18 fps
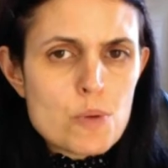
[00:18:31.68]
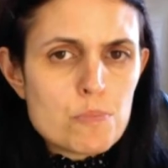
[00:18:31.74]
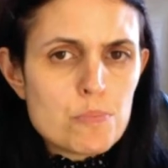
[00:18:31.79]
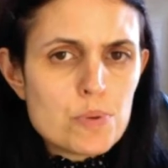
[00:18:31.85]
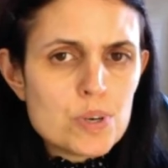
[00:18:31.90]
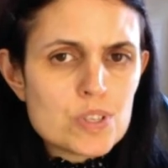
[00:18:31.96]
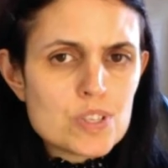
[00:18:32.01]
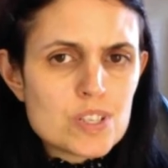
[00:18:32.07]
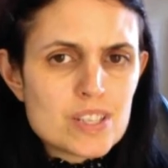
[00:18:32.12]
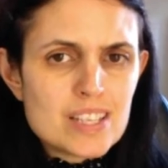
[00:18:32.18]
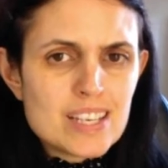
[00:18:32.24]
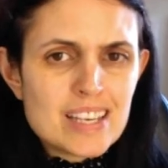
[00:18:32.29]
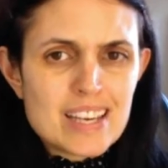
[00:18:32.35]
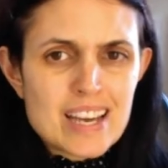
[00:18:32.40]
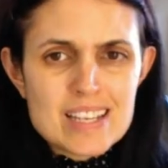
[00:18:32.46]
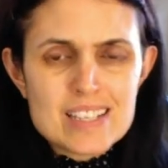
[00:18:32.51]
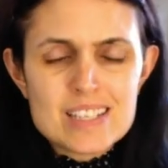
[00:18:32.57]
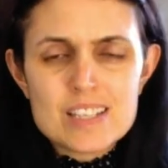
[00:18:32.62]
but the
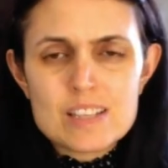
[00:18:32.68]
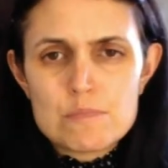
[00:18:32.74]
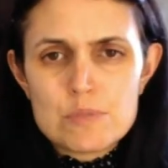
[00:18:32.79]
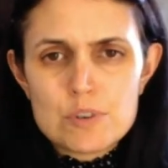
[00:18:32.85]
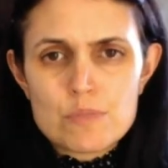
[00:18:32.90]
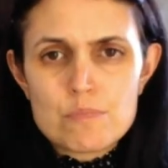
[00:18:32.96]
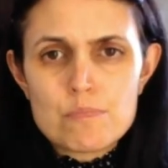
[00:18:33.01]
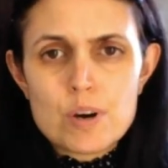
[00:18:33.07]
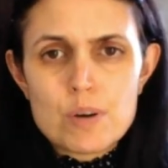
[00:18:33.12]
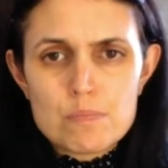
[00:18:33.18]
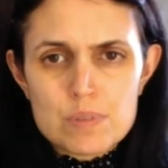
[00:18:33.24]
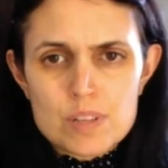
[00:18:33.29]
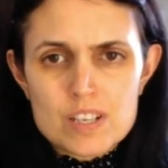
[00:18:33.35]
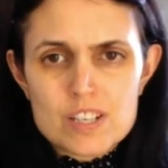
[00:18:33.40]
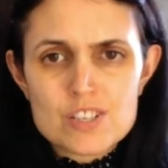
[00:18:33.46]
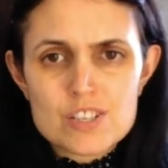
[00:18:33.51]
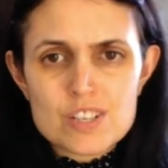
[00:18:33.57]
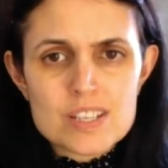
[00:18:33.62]
getting the book
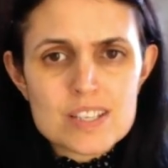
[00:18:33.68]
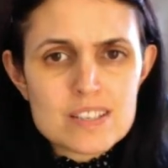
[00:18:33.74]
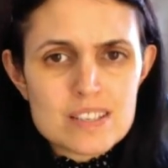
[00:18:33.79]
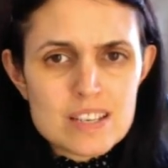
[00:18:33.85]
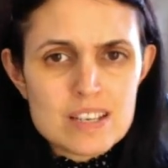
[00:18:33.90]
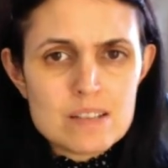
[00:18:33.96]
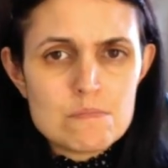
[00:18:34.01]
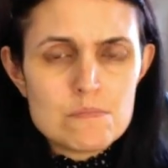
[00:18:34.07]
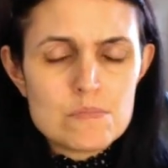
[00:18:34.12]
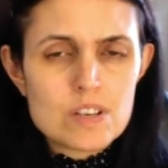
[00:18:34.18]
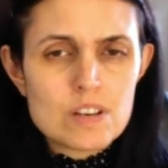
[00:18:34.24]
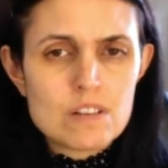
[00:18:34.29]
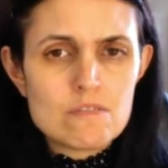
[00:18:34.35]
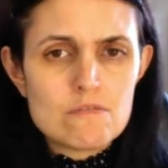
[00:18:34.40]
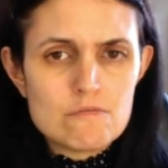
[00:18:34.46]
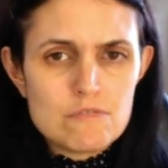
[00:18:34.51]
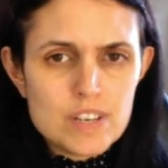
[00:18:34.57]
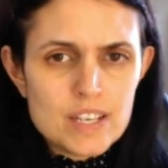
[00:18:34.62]
published seemed
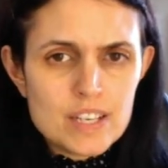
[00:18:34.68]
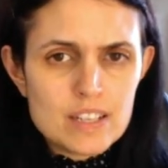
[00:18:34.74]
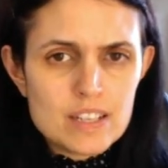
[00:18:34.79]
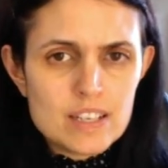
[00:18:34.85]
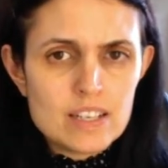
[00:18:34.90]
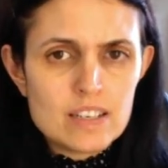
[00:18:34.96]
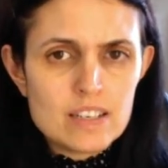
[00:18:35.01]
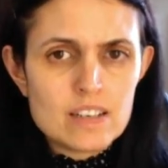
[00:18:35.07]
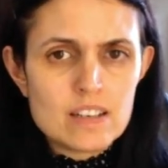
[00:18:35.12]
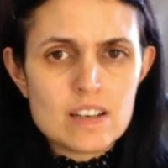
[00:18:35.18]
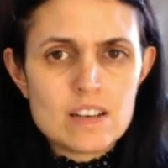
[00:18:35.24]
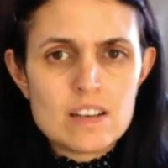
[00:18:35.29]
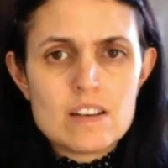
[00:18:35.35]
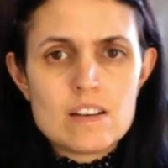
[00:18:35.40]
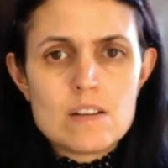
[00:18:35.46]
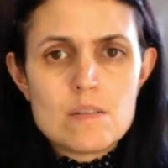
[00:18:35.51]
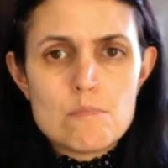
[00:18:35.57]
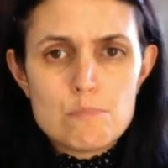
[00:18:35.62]
really
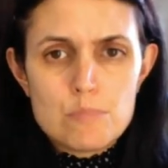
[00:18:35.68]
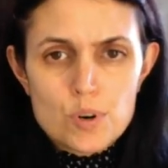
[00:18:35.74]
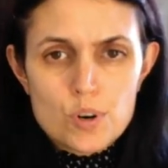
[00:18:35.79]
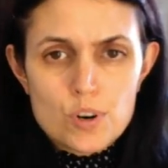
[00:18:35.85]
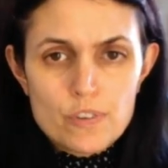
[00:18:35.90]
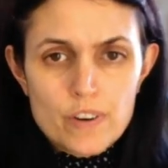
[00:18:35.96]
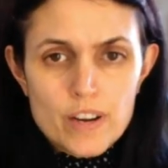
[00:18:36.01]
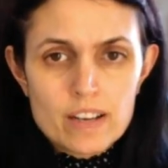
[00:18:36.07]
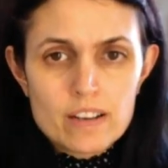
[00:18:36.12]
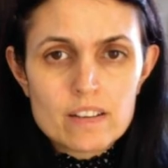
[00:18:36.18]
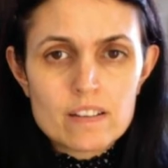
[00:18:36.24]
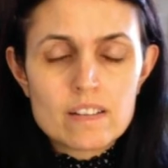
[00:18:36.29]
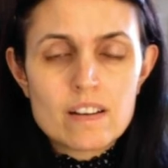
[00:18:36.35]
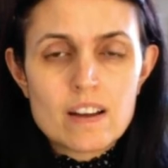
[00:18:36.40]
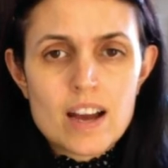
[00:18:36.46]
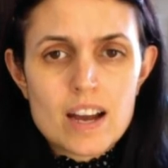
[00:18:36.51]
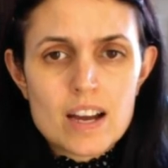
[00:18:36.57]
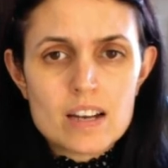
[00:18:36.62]
boring
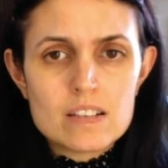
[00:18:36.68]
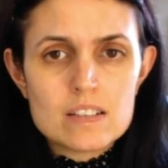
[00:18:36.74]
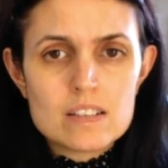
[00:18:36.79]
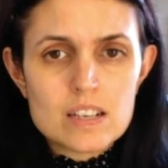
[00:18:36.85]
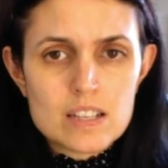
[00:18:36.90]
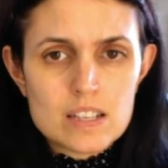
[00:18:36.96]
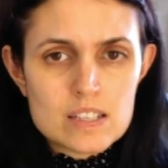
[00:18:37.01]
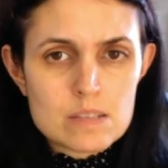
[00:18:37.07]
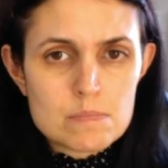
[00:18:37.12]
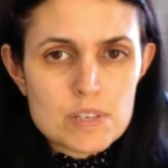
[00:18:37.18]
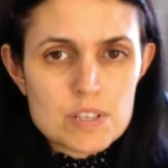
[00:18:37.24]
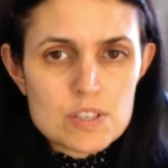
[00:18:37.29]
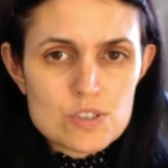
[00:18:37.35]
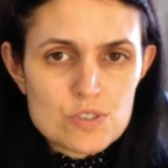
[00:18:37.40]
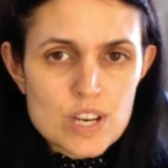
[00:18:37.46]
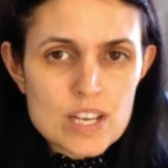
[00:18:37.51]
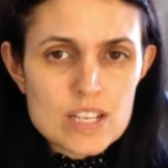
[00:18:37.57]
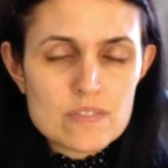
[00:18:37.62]
and a little bit
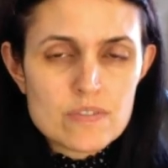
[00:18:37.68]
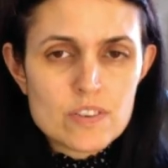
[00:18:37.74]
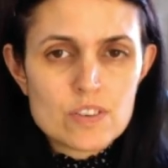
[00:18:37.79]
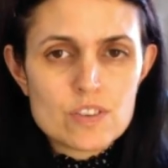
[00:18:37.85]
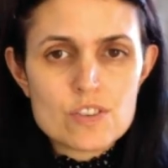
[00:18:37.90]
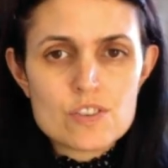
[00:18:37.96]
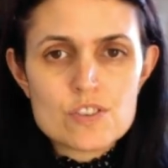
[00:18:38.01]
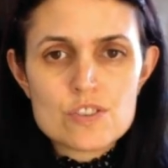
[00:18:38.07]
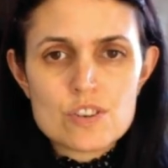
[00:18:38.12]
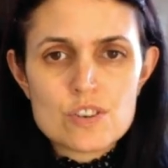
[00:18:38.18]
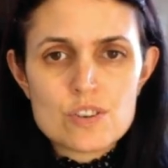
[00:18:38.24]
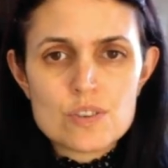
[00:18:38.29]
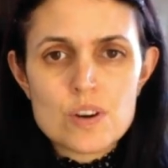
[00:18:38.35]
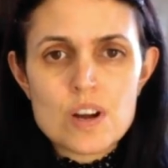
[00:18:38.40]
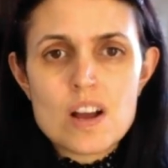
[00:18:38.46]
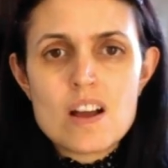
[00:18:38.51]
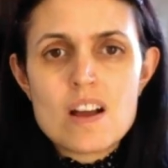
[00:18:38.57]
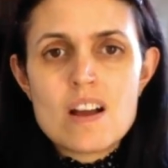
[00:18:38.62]
stressful.
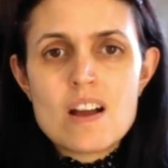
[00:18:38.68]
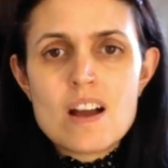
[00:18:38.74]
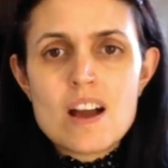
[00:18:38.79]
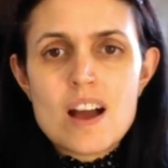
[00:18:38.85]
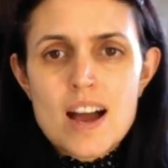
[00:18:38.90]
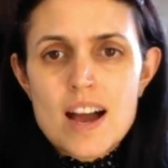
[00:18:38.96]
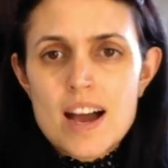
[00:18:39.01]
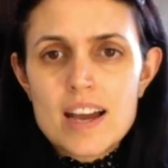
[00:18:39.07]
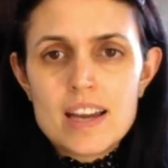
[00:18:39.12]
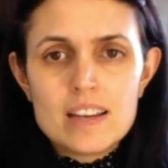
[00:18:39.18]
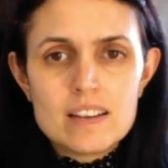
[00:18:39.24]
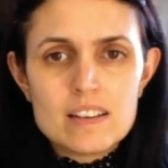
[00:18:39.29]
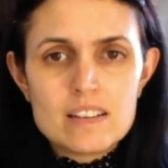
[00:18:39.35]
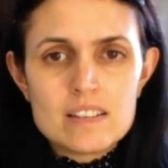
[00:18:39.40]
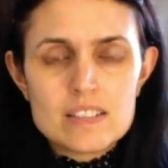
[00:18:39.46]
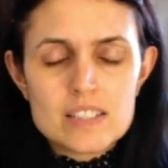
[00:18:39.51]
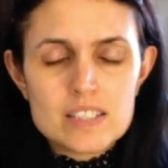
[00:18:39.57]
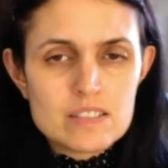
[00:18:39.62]
So I
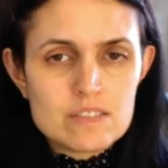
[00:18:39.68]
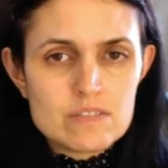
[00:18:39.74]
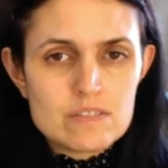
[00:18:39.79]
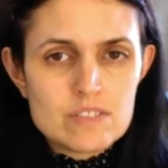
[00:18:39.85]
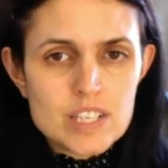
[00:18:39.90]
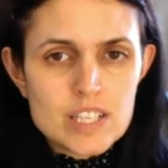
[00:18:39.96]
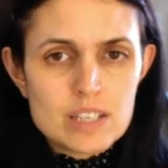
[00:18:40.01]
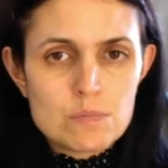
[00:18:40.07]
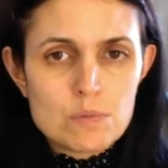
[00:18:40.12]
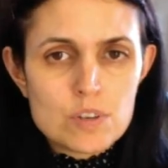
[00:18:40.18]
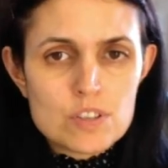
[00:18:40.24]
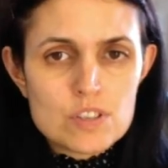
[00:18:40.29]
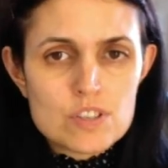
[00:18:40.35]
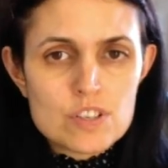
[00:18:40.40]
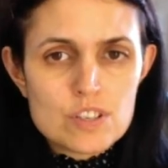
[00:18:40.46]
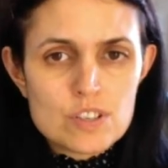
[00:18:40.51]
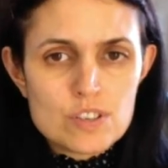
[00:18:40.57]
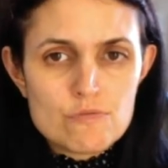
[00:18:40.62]
didn't really want
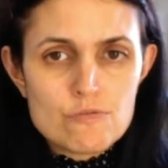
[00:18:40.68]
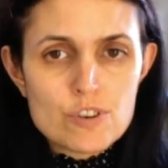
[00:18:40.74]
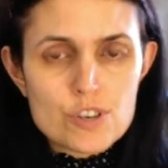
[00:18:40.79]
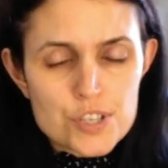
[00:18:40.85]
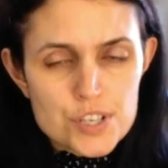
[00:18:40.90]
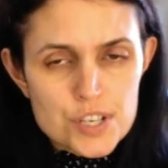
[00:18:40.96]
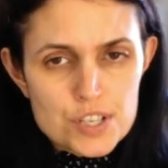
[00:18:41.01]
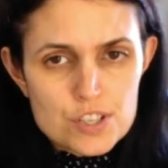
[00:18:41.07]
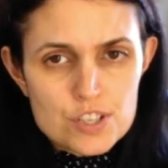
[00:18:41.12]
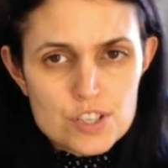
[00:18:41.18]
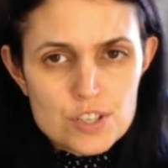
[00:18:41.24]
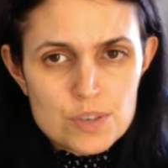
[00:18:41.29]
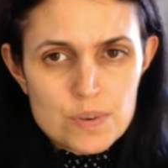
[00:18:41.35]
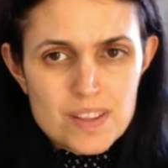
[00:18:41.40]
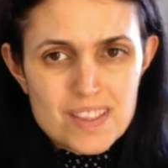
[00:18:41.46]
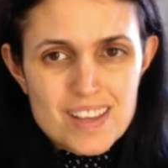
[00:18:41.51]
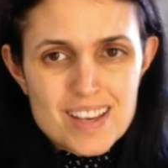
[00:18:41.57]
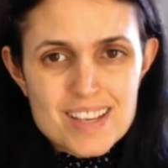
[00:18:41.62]
to rush into
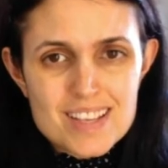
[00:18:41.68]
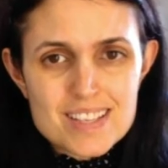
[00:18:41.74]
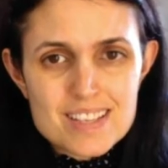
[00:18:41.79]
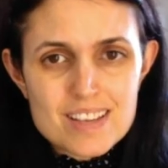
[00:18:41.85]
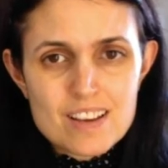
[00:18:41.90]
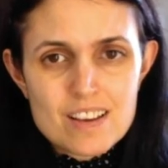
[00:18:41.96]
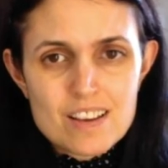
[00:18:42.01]
doing this